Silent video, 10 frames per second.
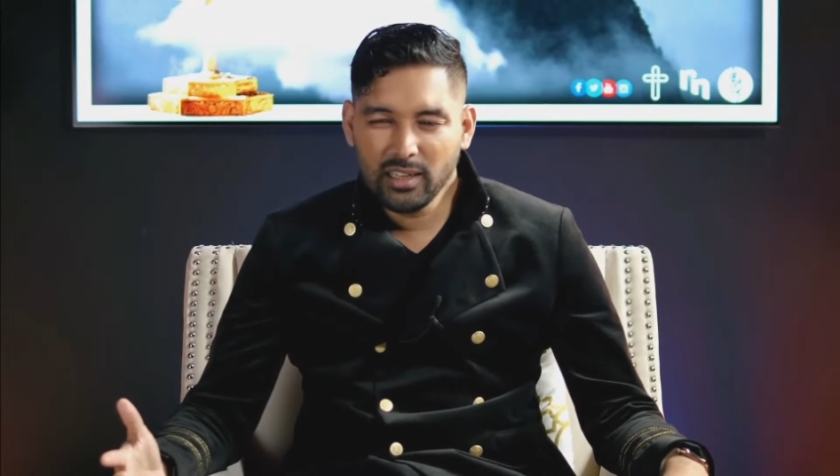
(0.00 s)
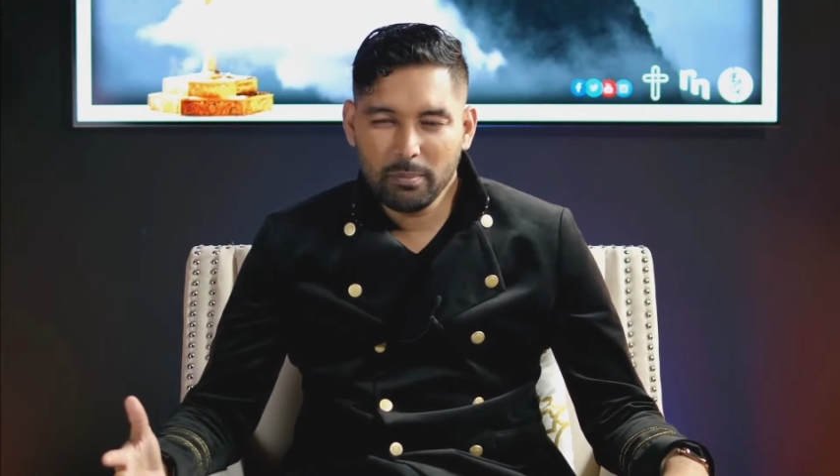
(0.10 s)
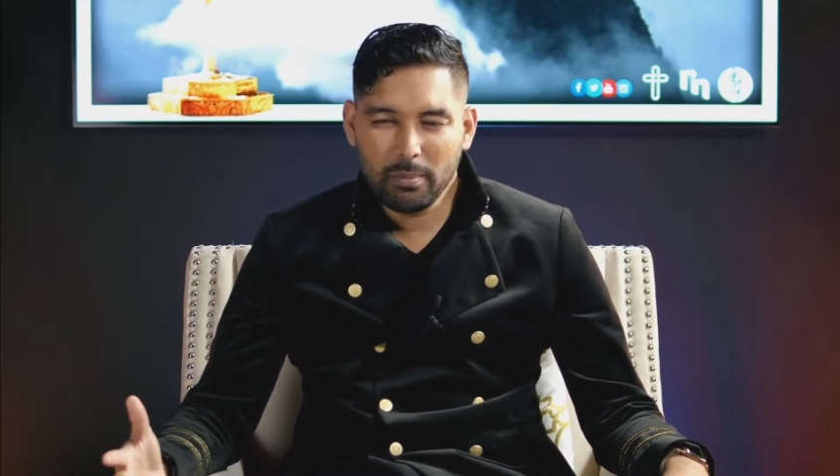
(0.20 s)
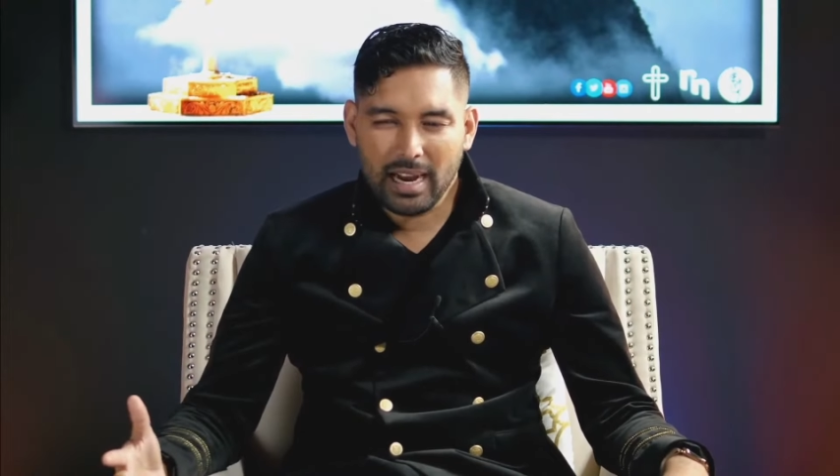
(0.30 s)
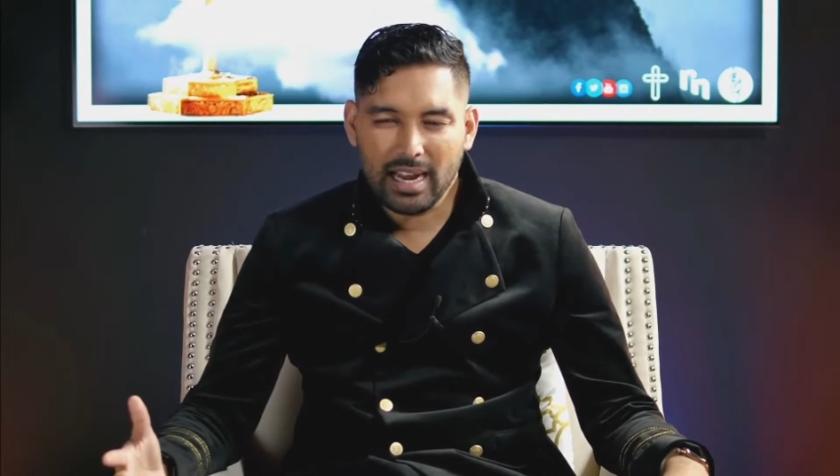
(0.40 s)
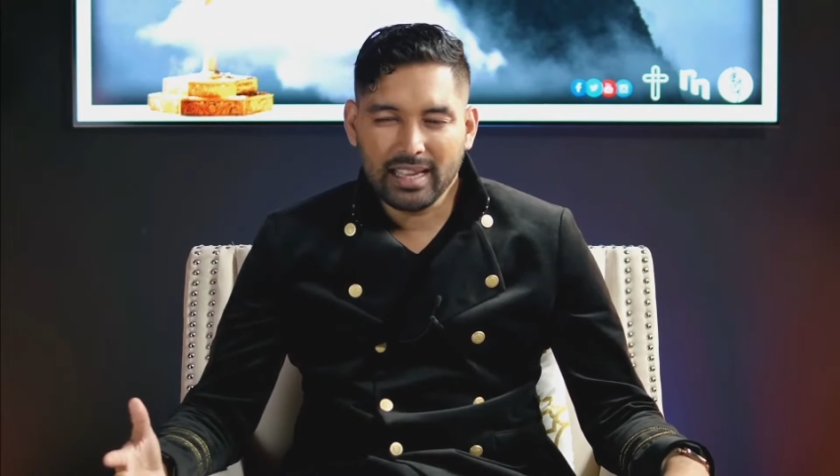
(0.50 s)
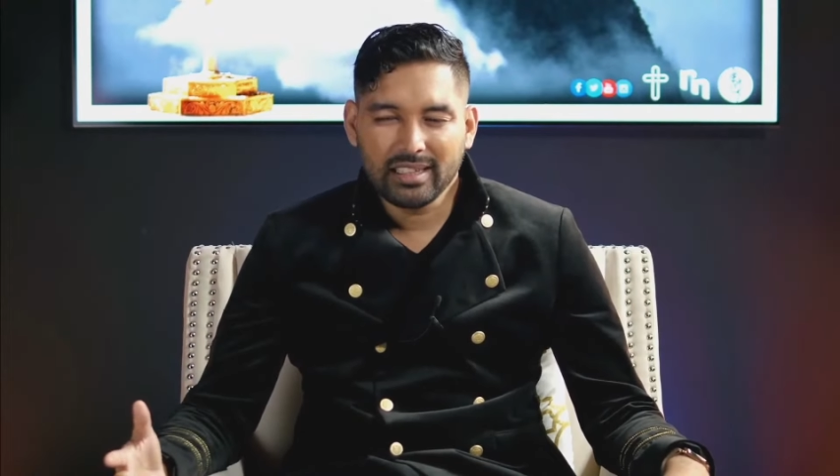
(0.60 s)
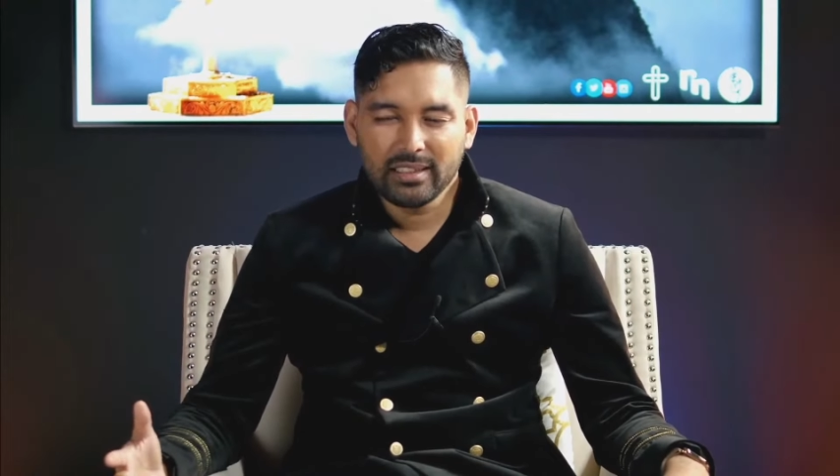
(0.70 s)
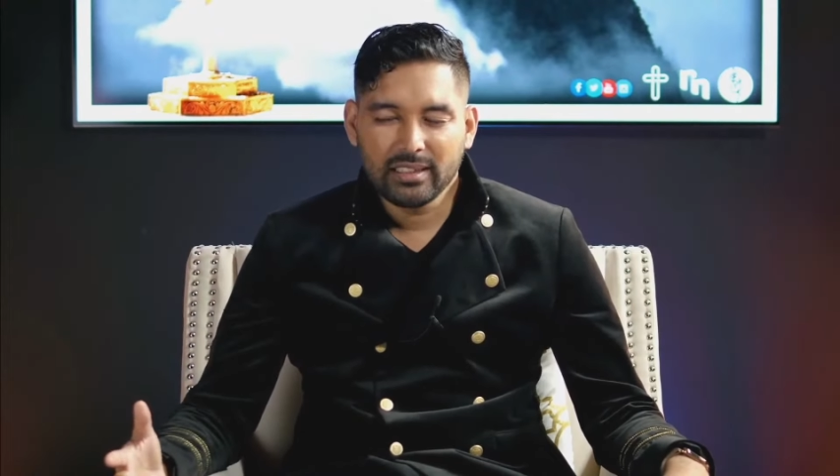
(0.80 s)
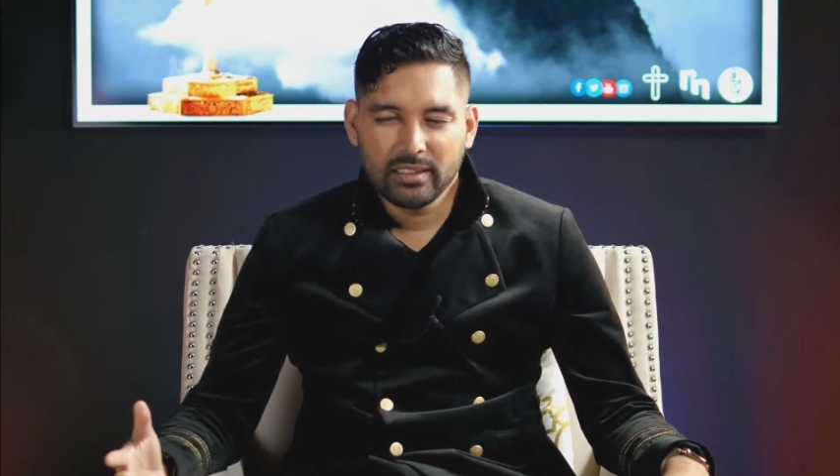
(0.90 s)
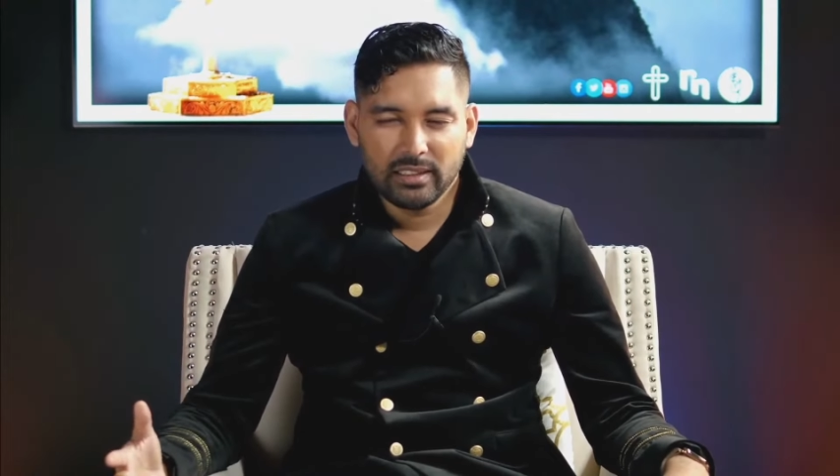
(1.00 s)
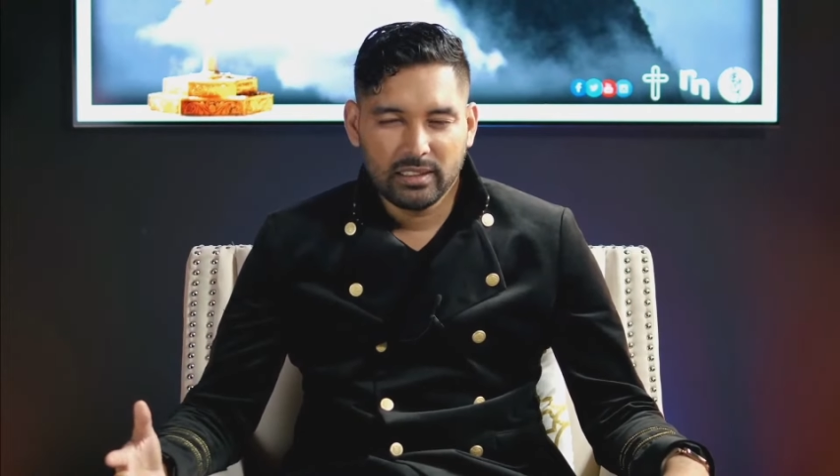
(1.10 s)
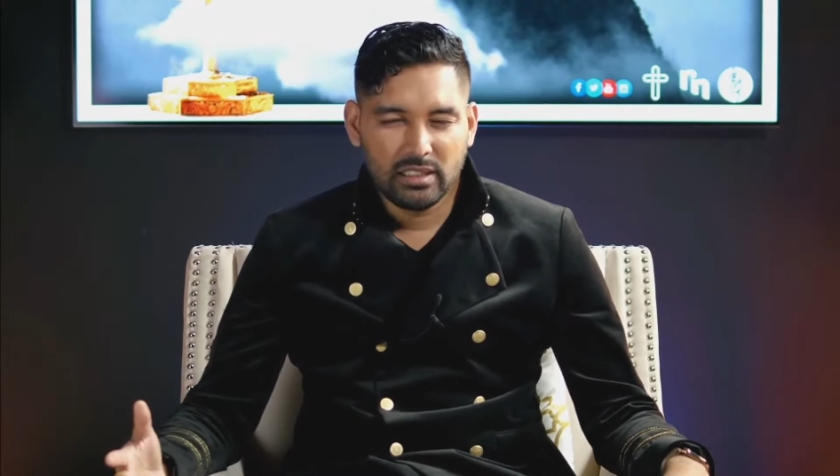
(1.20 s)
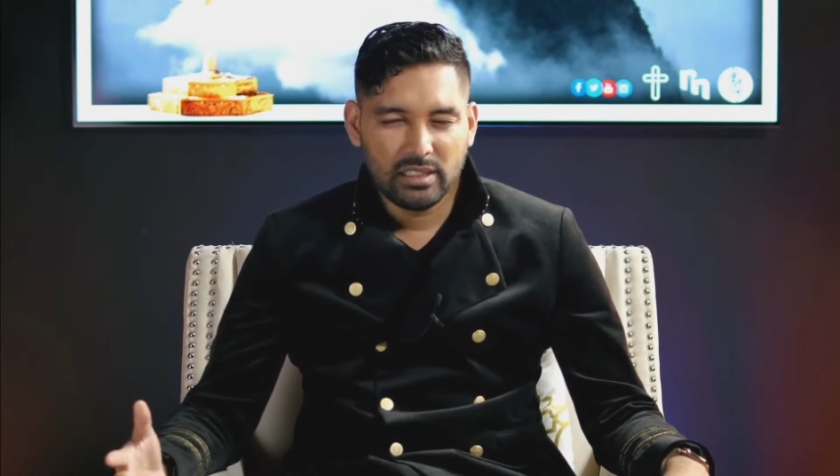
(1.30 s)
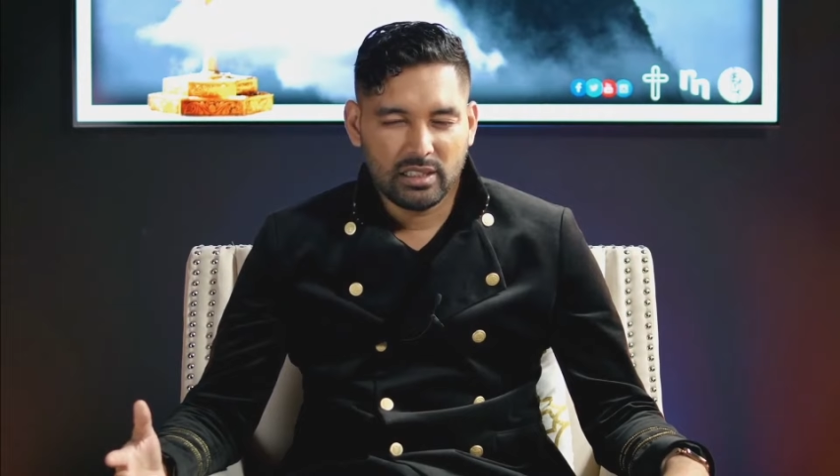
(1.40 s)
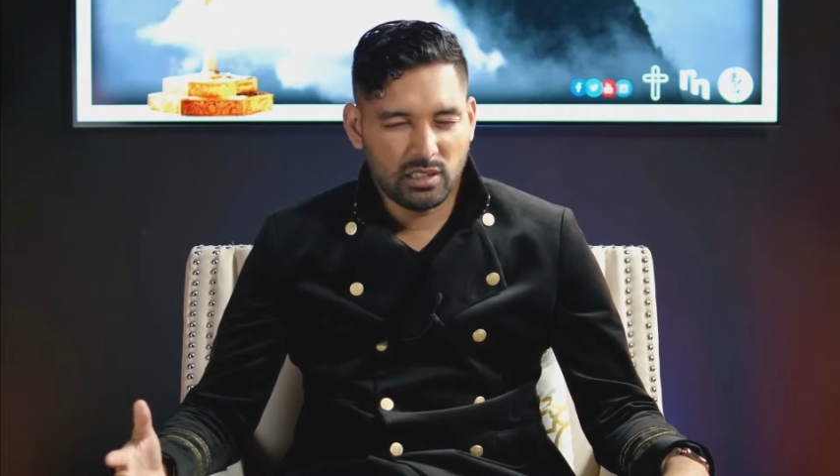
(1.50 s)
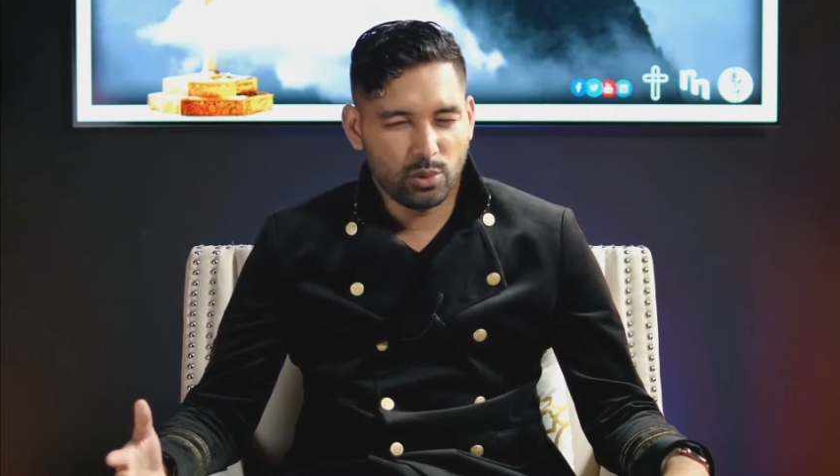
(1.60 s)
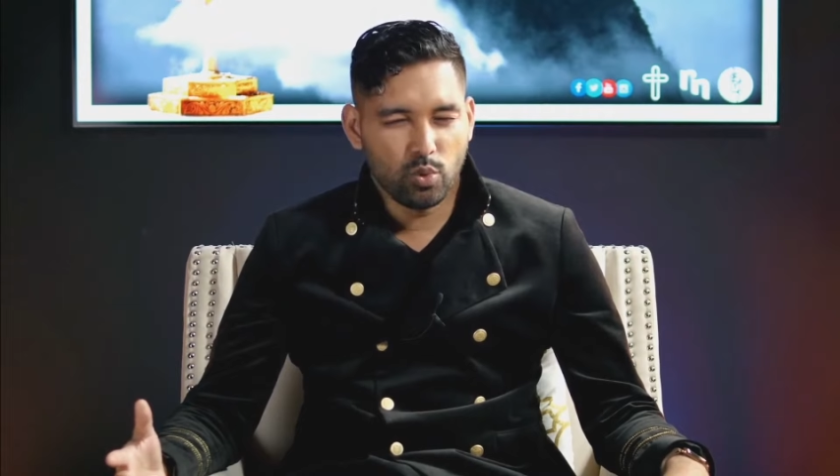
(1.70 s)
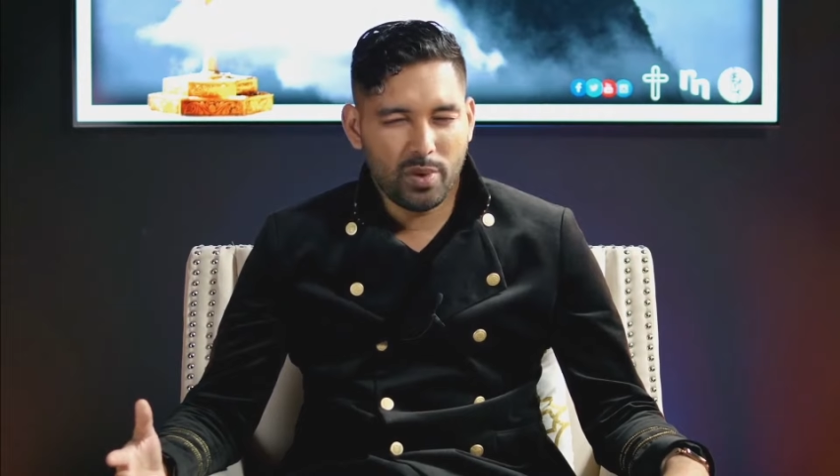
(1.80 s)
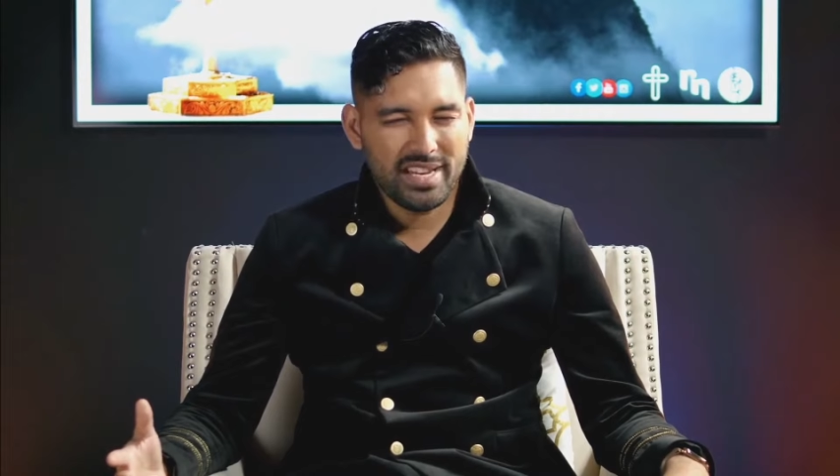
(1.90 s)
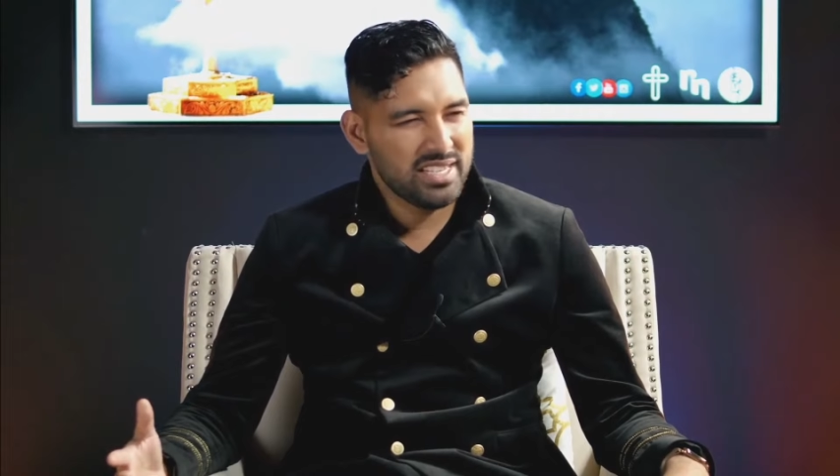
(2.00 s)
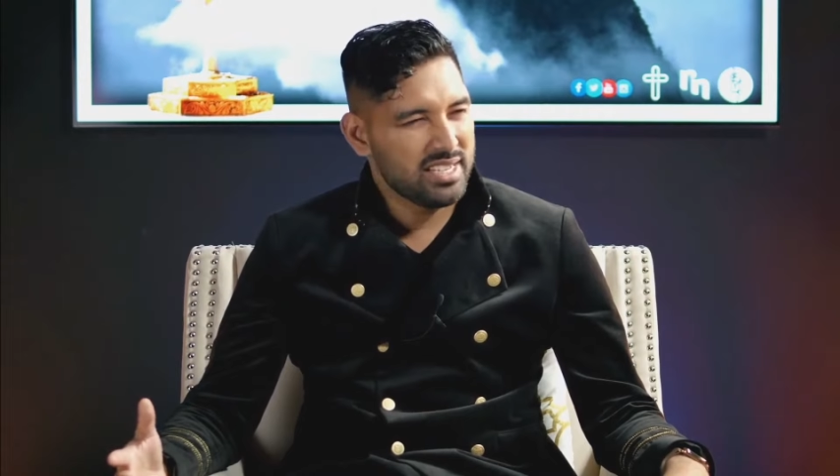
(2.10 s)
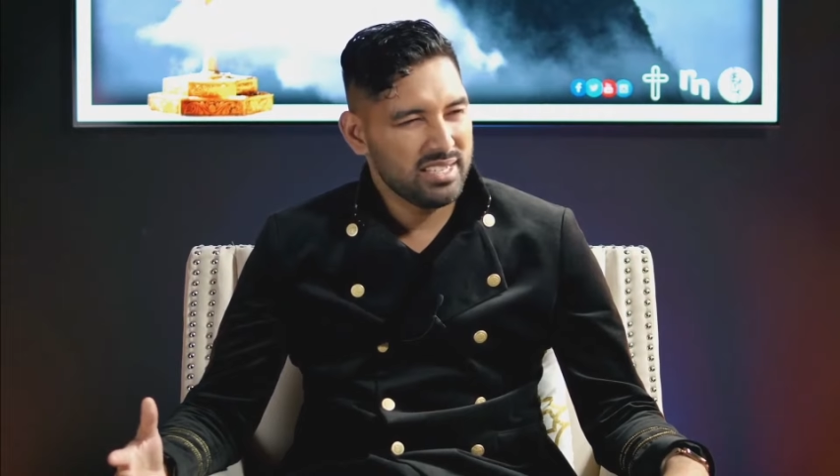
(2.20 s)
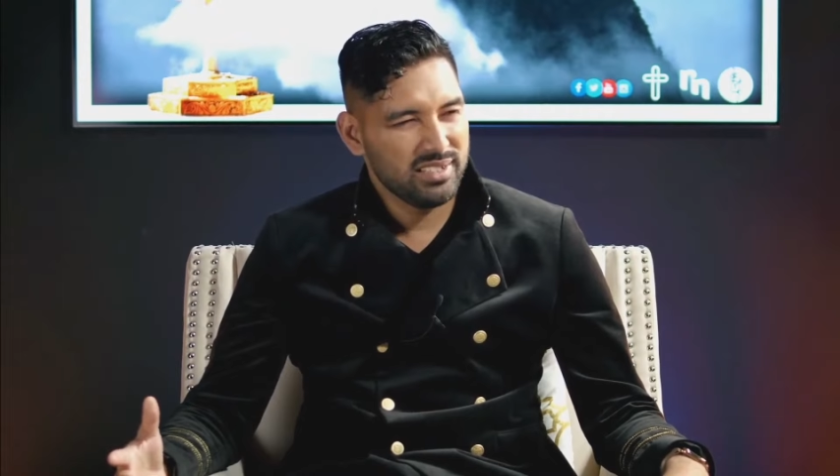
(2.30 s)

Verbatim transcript: by the wind